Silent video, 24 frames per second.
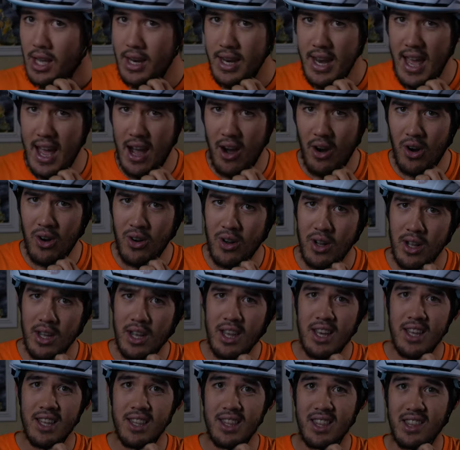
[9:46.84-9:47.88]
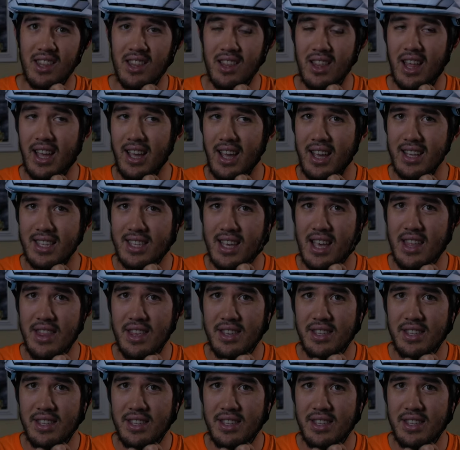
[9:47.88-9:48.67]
Now, like I said,